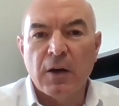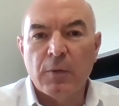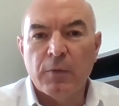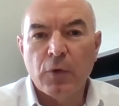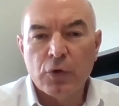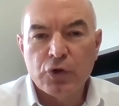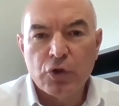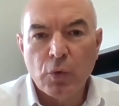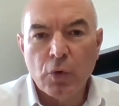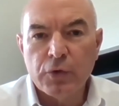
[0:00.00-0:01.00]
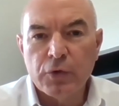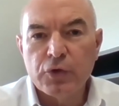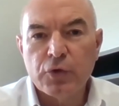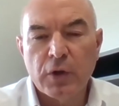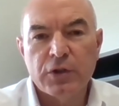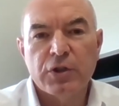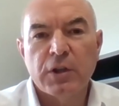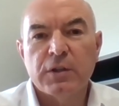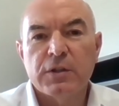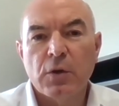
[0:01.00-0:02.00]
virtual
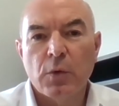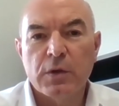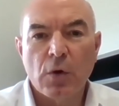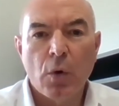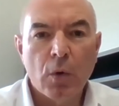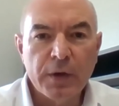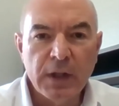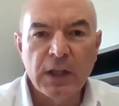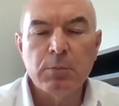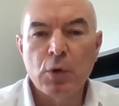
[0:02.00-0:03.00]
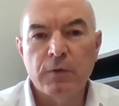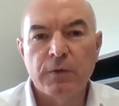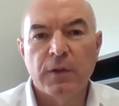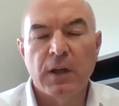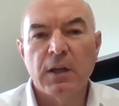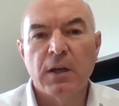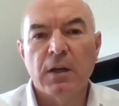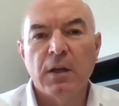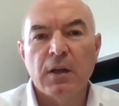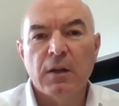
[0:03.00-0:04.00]
nutrition. So it's the whole eat, move, think
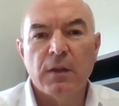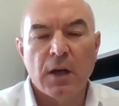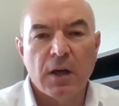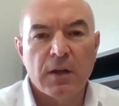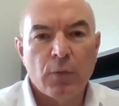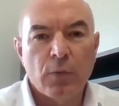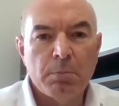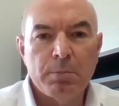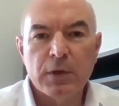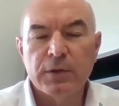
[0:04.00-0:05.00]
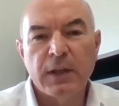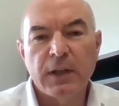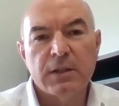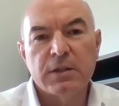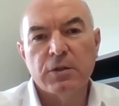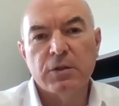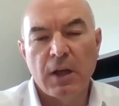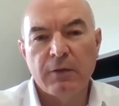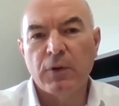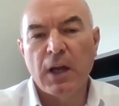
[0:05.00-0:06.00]
that we're building into
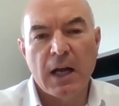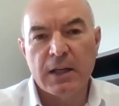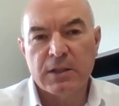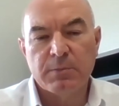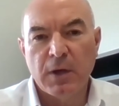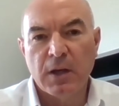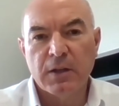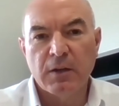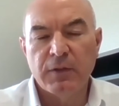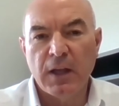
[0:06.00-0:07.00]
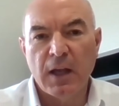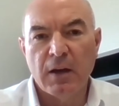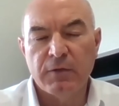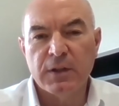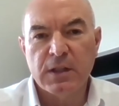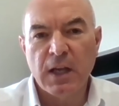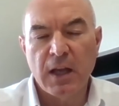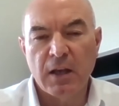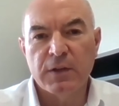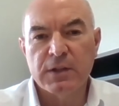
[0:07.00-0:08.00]
every aspect of
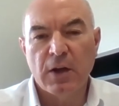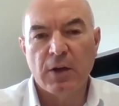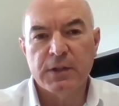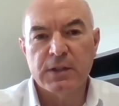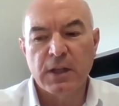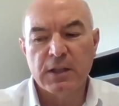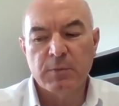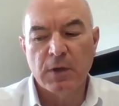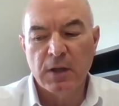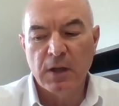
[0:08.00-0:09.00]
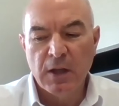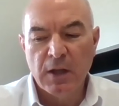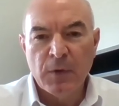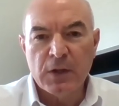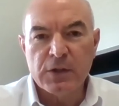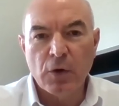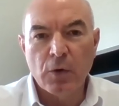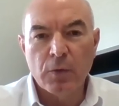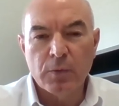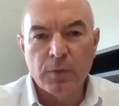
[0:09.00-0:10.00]
this health assessment.
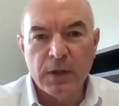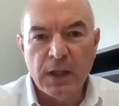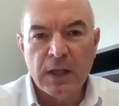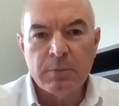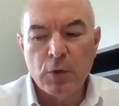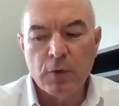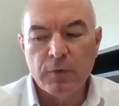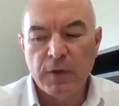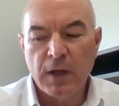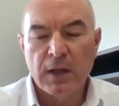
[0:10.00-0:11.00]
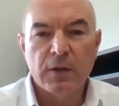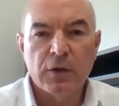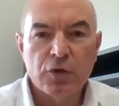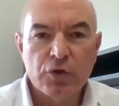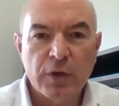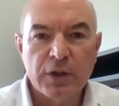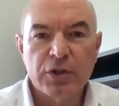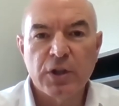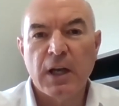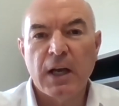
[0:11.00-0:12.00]
So eat, move, think, the
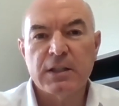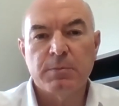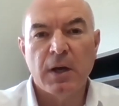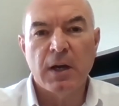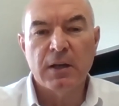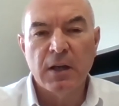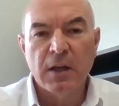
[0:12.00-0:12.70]
nutrition aspect,